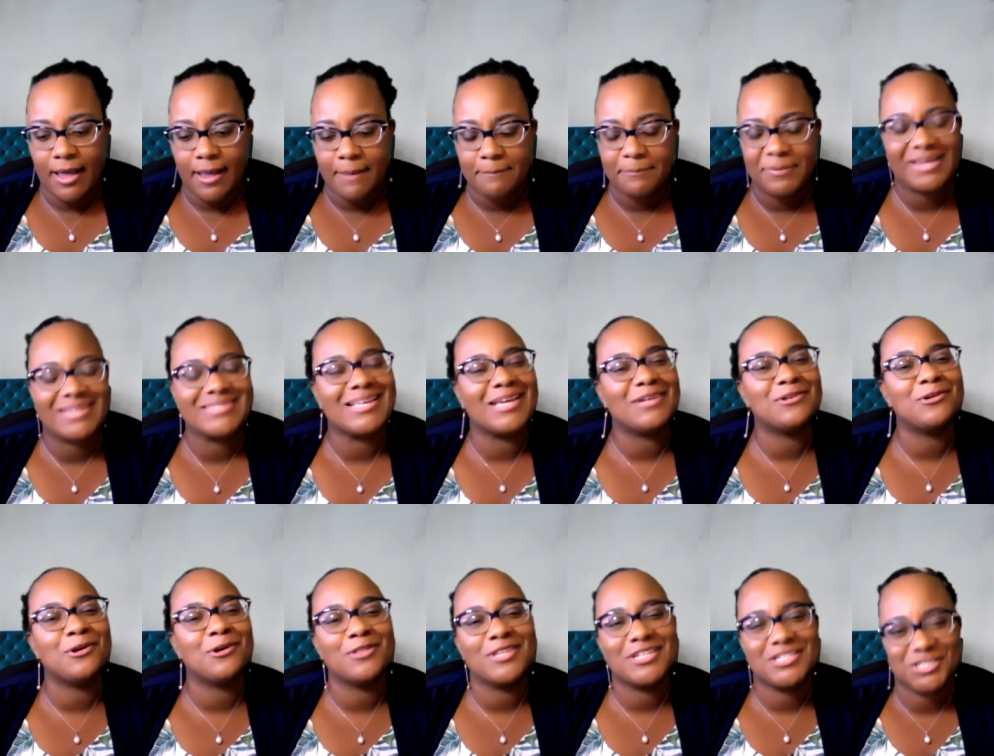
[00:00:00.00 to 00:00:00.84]
because I
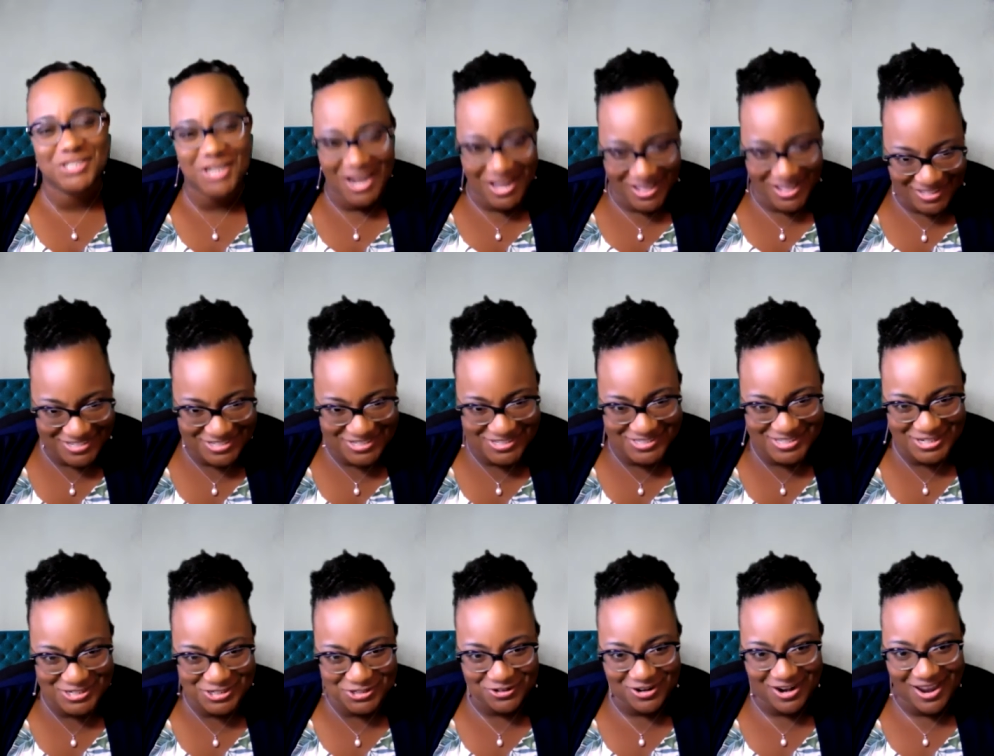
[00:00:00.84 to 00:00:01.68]
know the challenges
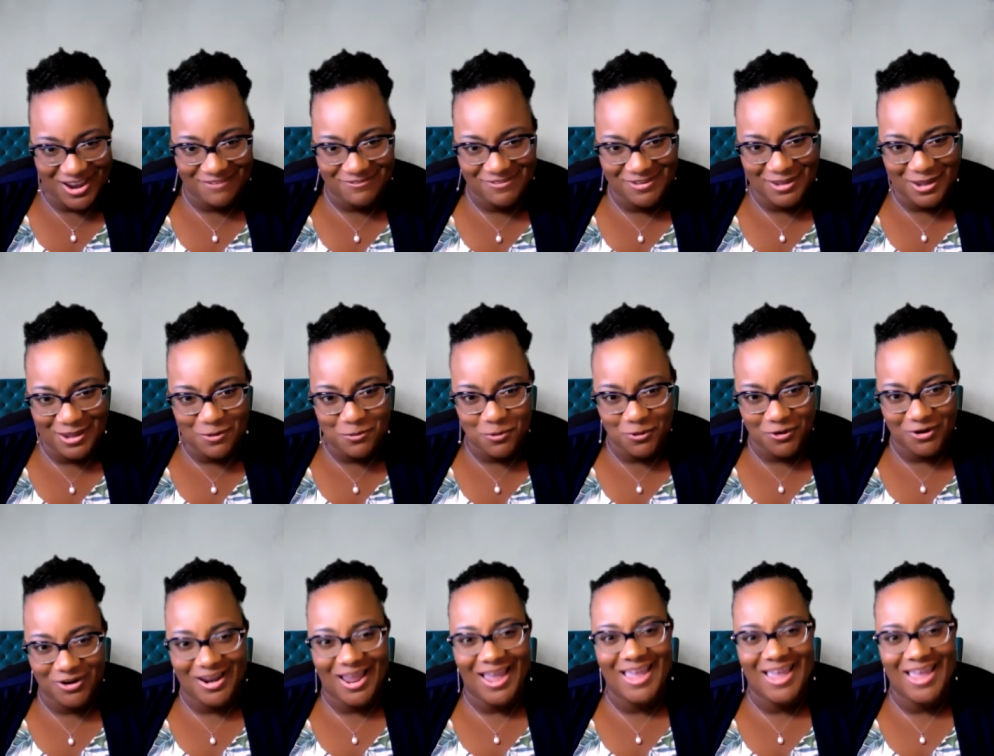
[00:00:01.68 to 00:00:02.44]
that you're having at work.